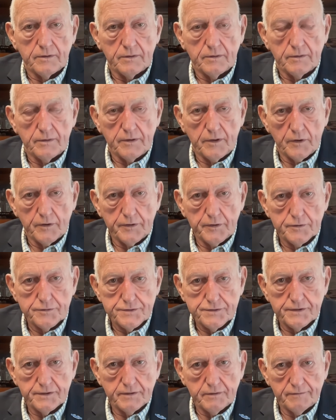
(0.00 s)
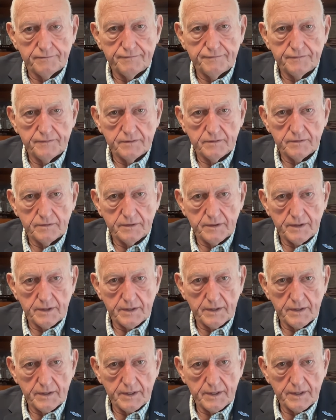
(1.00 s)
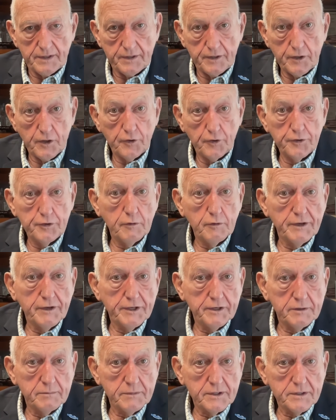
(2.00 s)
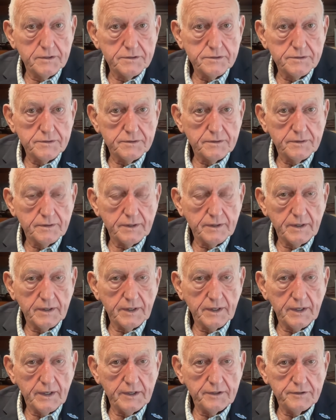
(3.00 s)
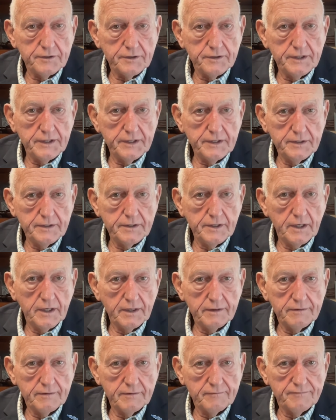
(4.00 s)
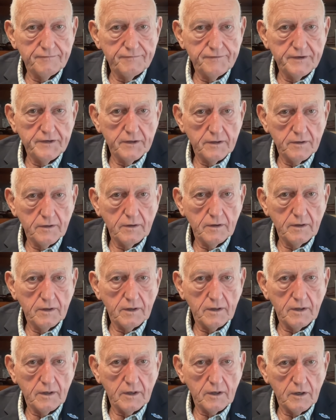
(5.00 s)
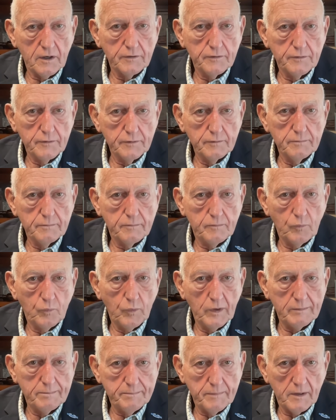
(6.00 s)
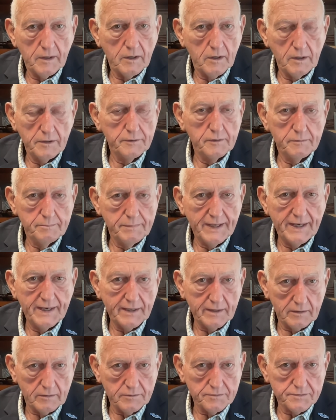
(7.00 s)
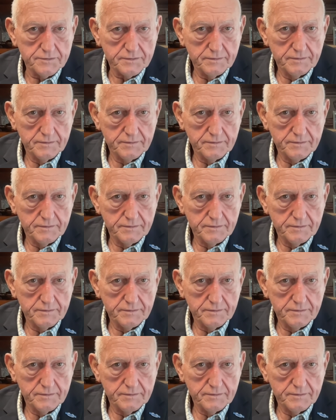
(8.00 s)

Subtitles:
know yourself and know your enemies, and you need not fear 100 battles.